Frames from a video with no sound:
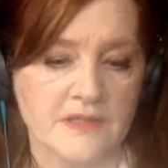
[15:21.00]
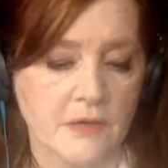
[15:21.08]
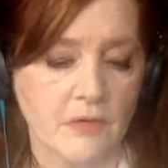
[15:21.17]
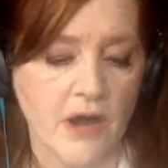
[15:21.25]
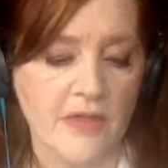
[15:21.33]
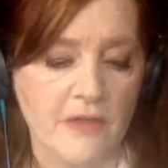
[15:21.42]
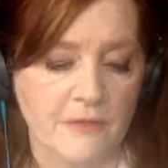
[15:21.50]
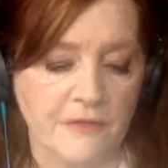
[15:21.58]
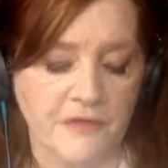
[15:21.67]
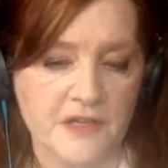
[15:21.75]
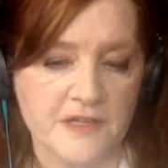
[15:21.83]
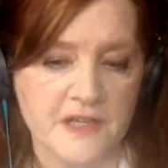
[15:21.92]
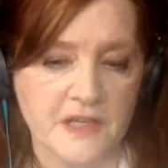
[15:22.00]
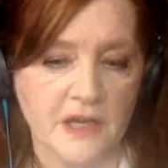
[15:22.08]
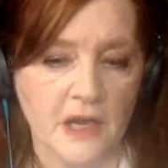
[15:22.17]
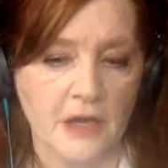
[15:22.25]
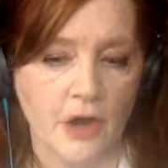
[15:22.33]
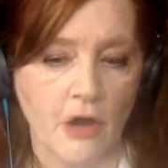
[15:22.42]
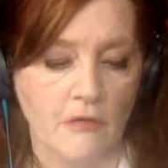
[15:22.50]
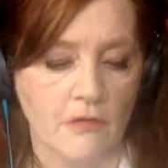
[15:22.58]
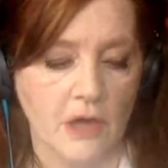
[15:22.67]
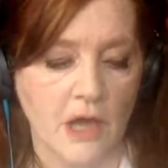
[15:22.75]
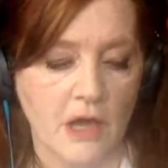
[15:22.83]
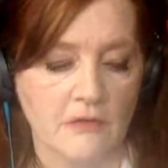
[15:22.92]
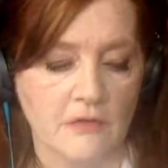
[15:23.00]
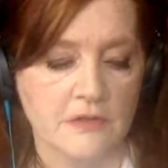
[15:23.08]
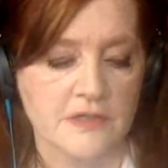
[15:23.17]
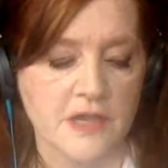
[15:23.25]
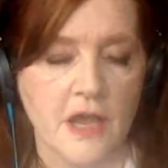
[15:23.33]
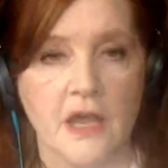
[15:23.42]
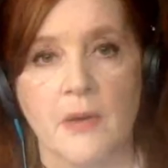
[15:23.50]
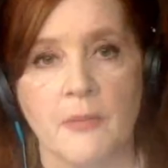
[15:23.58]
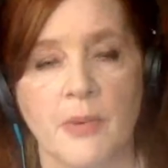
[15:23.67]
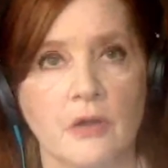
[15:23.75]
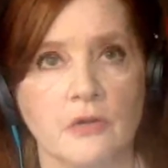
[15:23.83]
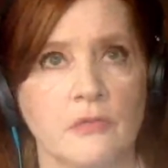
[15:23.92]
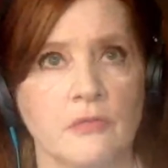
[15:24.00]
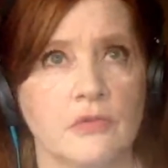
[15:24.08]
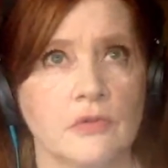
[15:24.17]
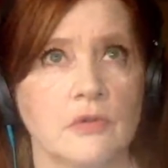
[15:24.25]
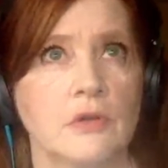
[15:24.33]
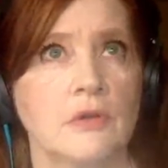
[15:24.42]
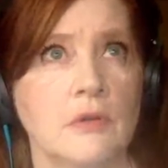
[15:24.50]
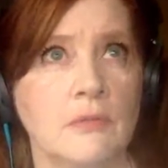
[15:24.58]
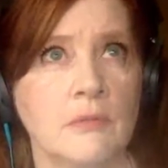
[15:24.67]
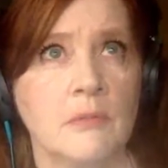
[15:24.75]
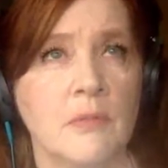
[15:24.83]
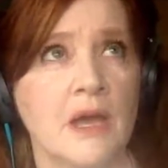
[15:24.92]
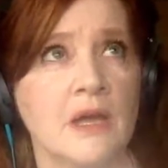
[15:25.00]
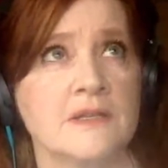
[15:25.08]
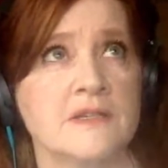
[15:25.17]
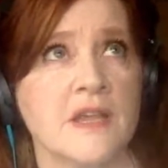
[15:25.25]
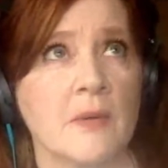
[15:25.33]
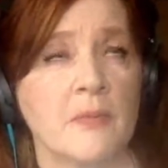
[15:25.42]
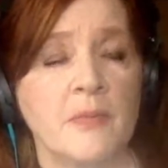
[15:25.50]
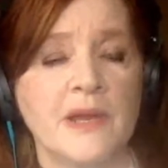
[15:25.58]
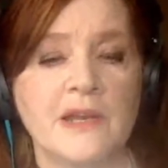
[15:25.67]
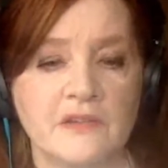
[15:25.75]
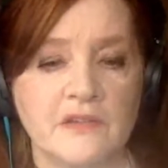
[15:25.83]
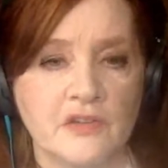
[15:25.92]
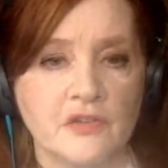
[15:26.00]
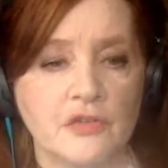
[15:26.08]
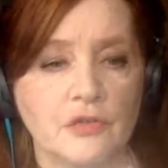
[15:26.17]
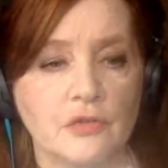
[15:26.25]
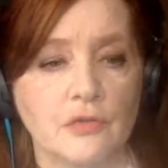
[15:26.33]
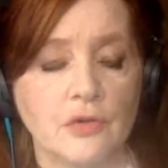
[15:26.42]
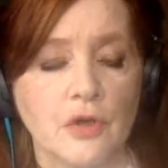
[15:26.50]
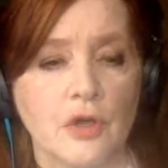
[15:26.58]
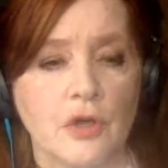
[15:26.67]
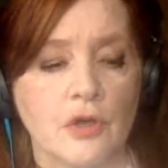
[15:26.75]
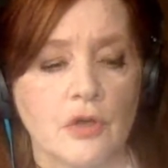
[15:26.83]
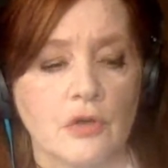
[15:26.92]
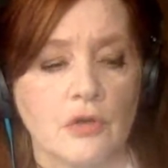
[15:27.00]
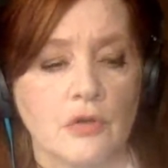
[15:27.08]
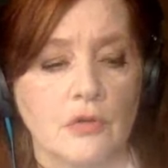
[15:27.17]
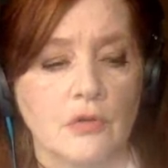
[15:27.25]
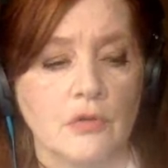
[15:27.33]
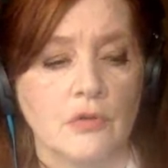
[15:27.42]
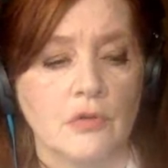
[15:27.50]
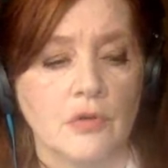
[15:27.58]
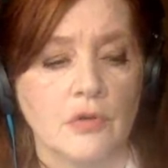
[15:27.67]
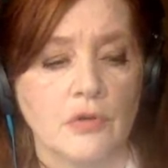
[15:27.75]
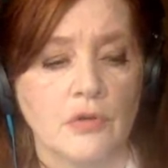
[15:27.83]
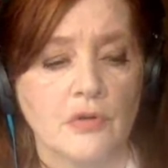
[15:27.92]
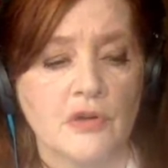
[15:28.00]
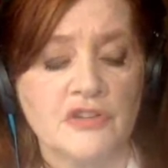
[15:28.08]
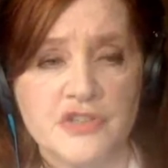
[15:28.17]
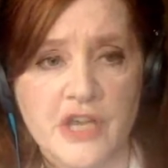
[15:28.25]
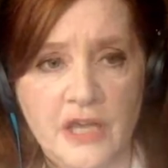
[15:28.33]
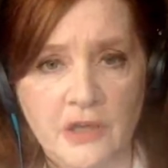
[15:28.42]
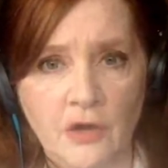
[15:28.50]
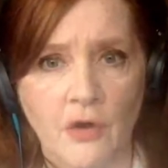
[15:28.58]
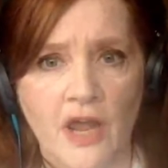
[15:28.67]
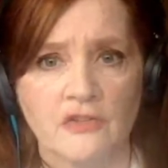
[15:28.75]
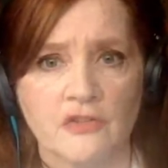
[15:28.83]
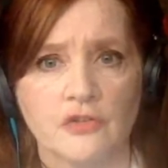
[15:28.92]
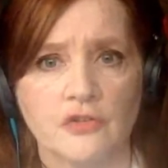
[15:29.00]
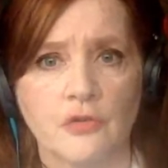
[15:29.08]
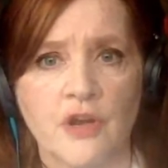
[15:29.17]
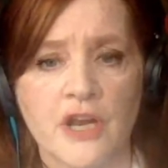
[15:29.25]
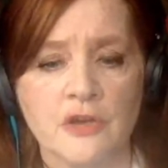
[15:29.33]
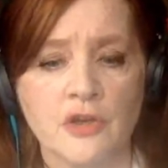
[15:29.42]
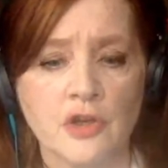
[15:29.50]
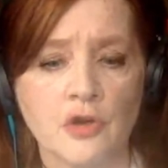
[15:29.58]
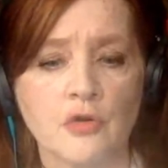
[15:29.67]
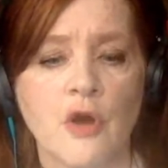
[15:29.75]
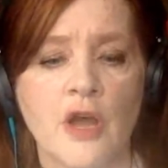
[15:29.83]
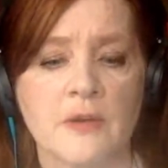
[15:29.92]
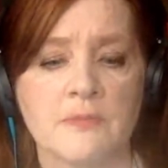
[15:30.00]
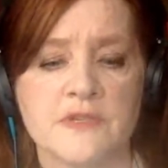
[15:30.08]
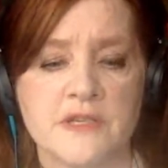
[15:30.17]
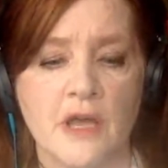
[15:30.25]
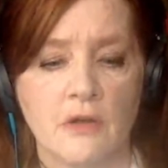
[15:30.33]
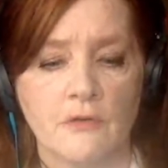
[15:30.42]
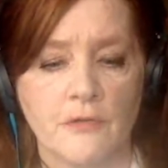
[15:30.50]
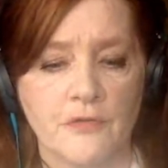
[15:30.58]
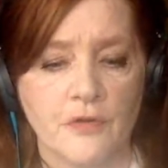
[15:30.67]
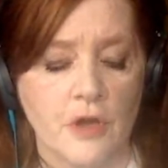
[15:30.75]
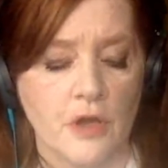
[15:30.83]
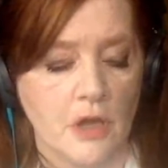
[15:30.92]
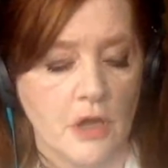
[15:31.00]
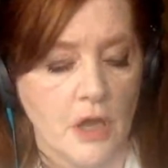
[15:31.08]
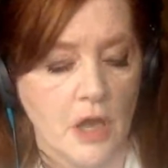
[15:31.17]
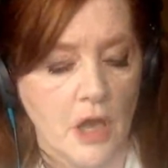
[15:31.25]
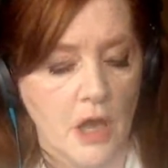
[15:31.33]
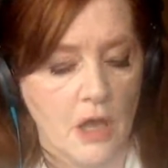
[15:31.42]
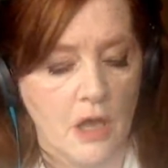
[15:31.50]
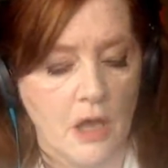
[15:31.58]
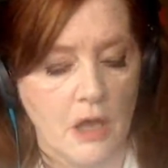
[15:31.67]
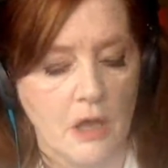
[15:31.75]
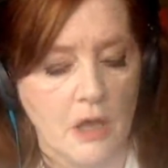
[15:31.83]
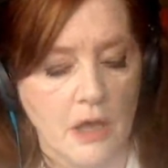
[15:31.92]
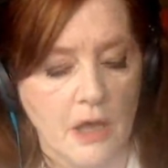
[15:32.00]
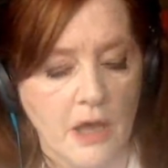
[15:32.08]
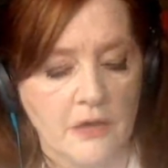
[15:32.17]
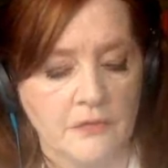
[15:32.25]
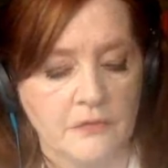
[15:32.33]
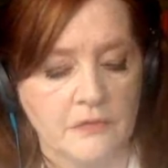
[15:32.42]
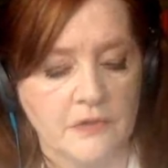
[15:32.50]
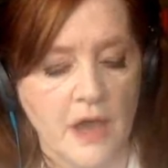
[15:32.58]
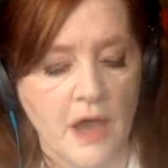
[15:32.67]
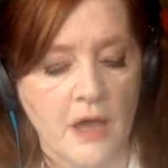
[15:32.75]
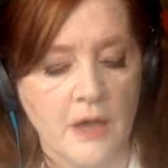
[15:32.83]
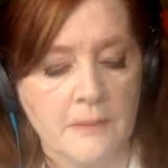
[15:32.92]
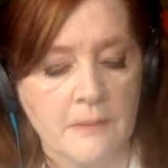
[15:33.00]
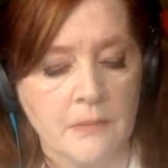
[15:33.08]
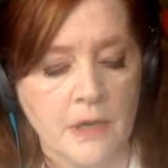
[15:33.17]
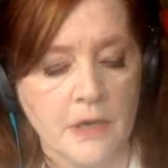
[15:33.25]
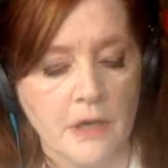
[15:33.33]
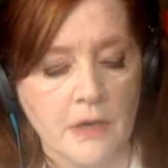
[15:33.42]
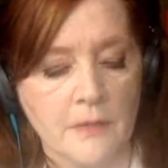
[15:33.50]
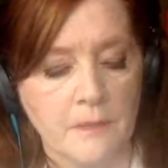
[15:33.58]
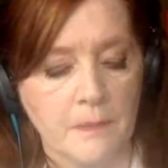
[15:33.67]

it's a rather physical novel, I would say, about man's ability to regenerate, to renew himself. And I'm